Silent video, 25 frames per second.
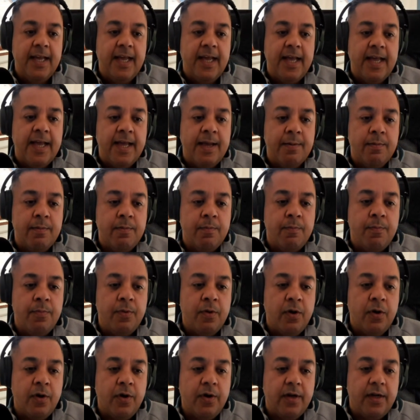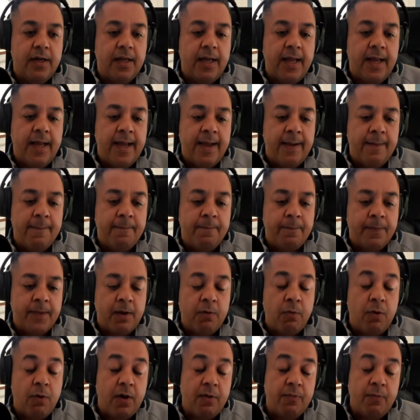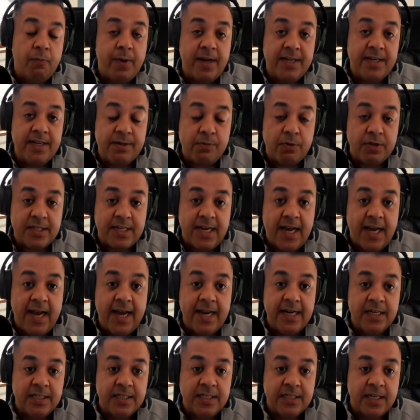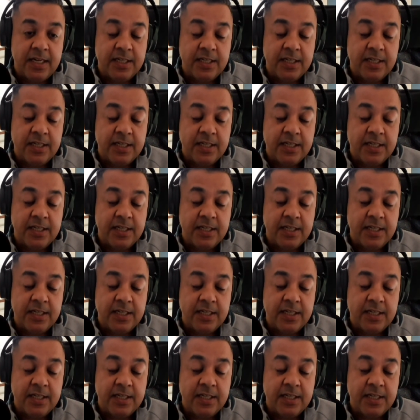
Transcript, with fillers: Um, but um, basically, what started as a,